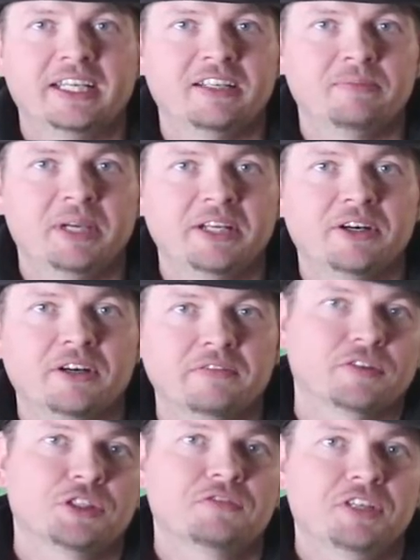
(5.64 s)
and made our
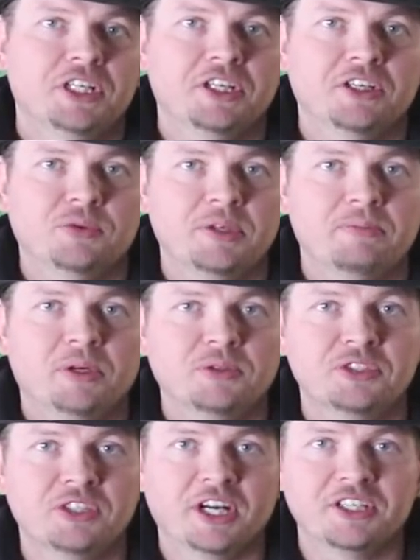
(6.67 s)
first video we
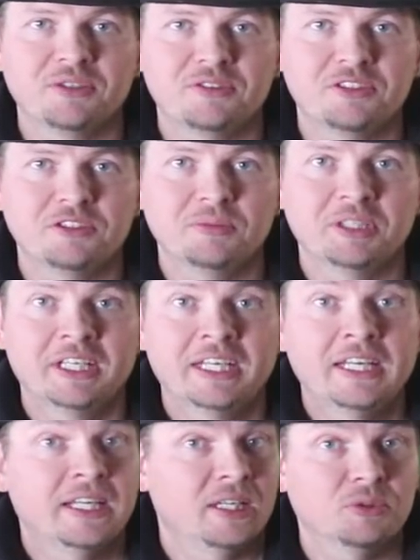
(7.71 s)
posted on YouTube.
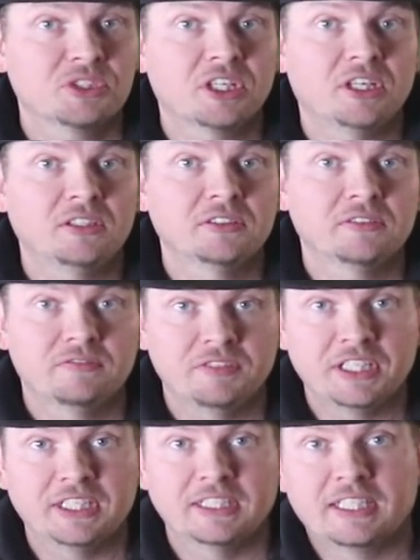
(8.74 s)
It was called
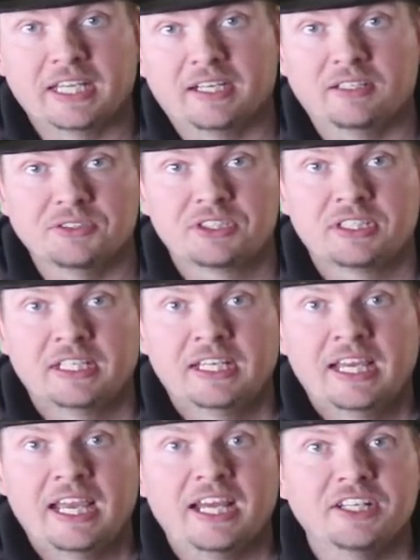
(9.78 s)
Feeding the Cows.
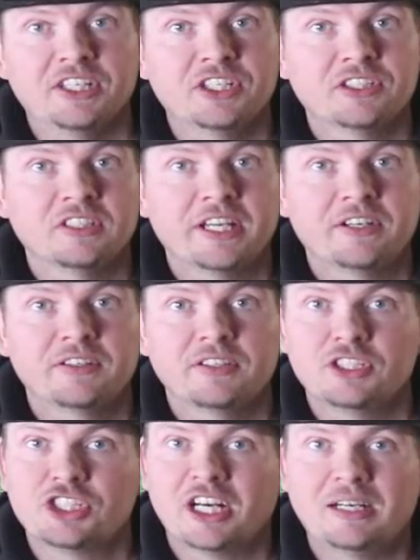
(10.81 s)
And a year later, the
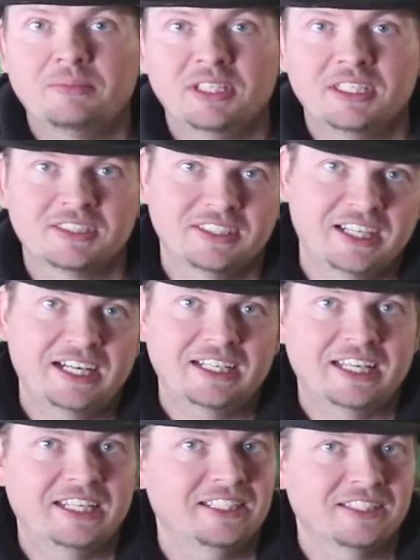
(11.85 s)
job is
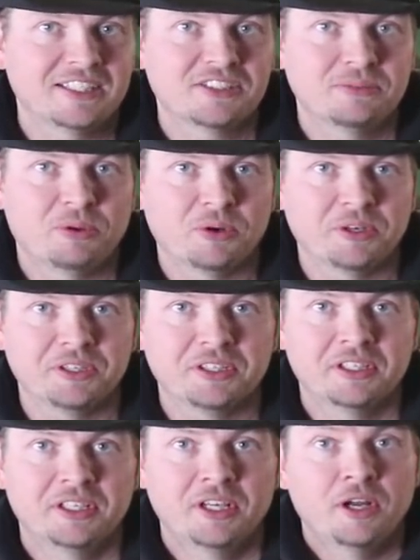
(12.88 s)
not any less important.
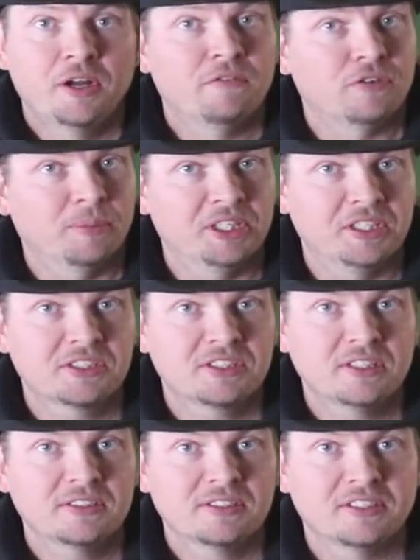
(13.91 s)
From a
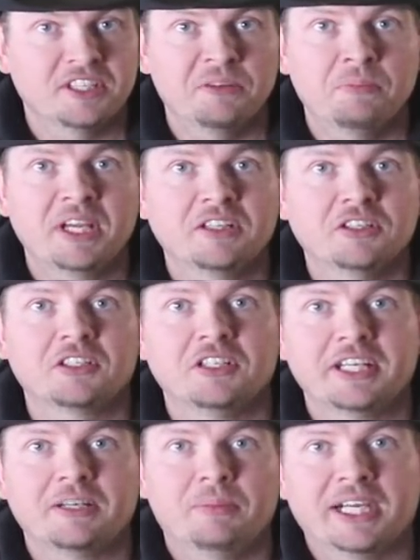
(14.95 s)
distance, it may look
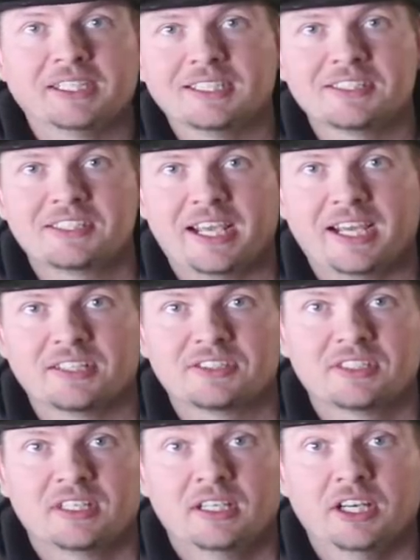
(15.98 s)
like a mindless
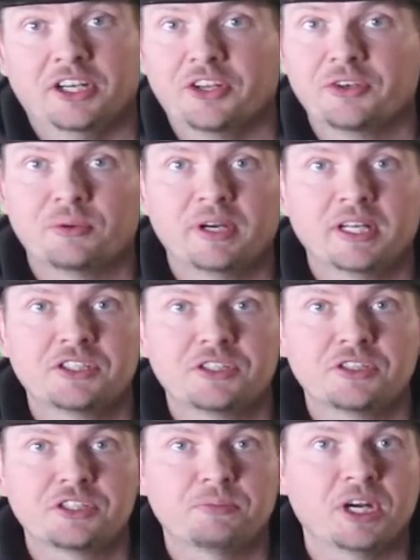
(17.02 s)
task, another
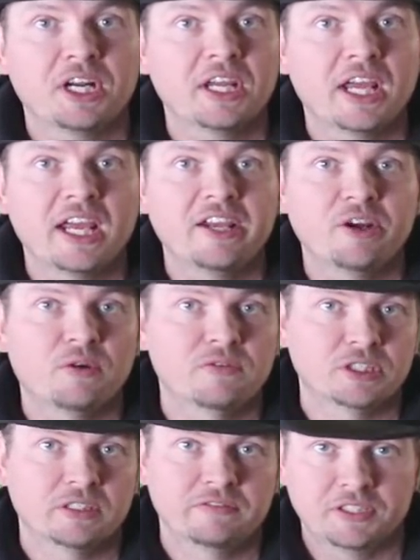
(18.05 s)
rancher spreading hay
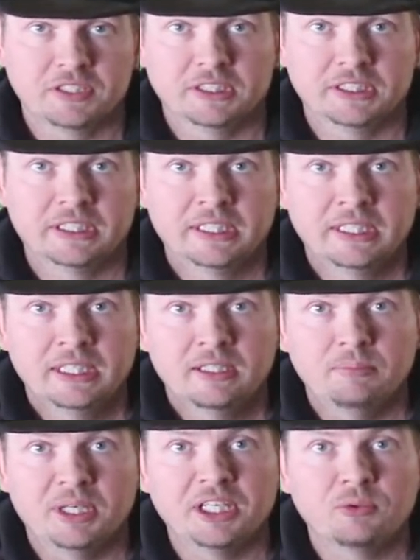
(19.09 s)
over a field.
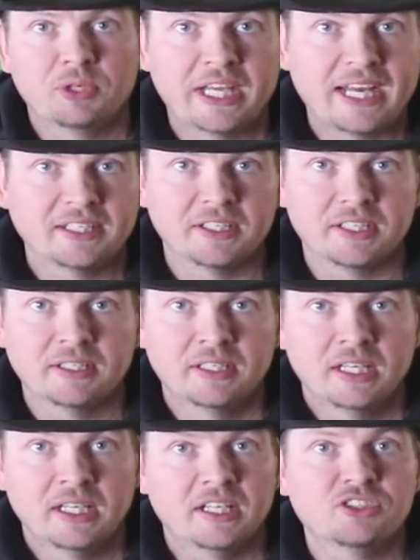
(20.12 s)
But in reality,
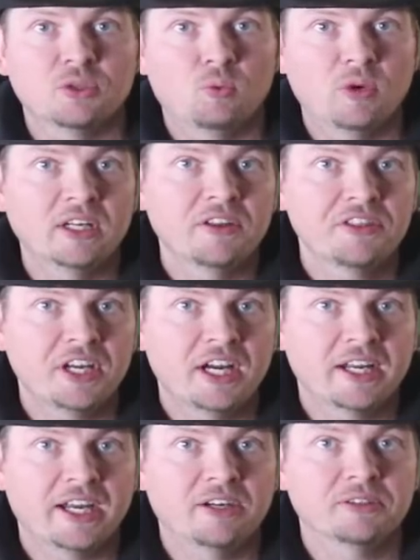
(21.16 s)
it's a well
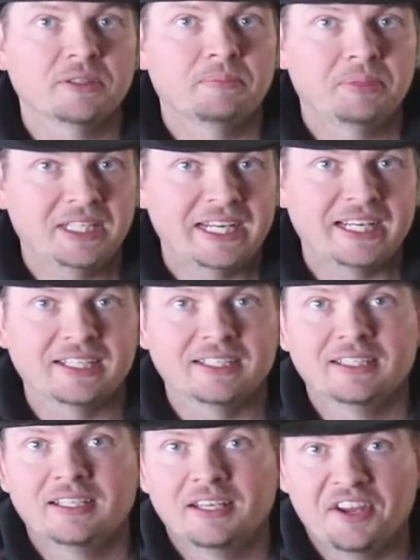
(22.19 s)
thought out
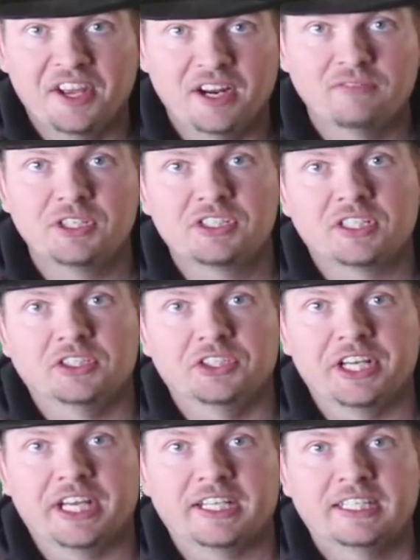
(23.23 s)
plan every single
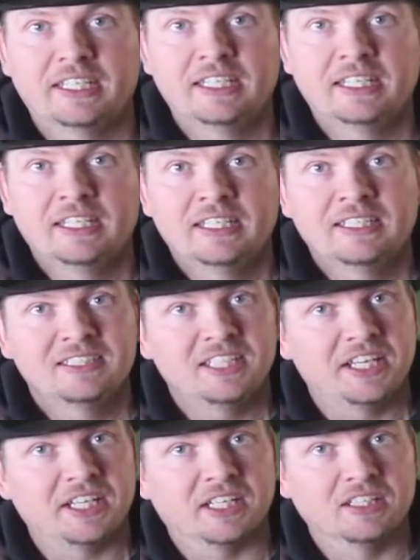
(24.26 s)
day,
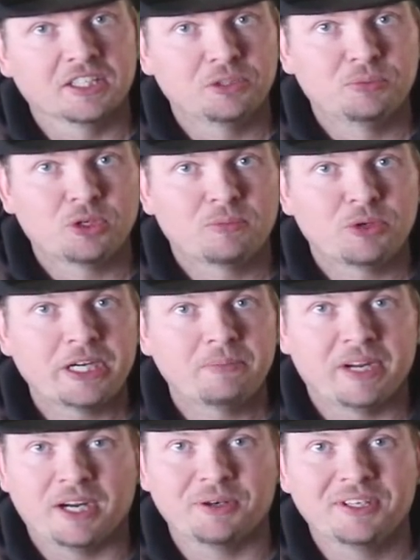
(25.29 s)
taking a little more brain
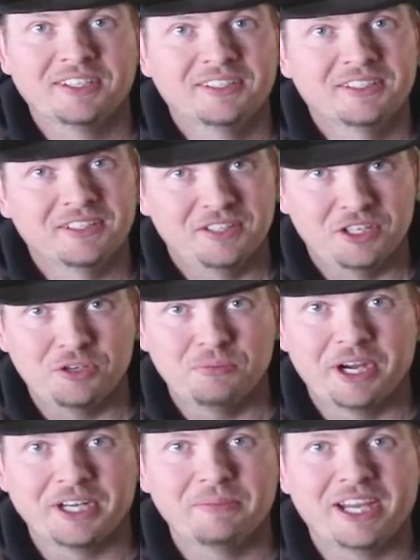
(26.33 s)
power than you
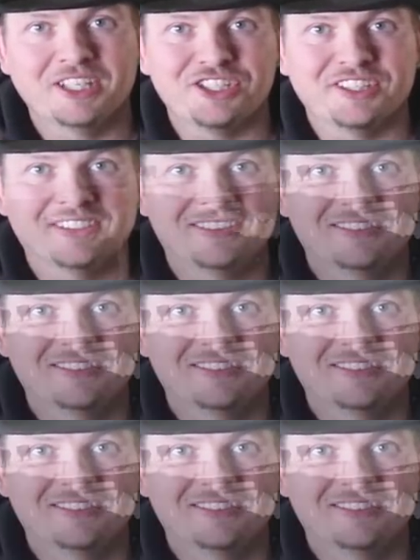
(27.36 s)
might imagine.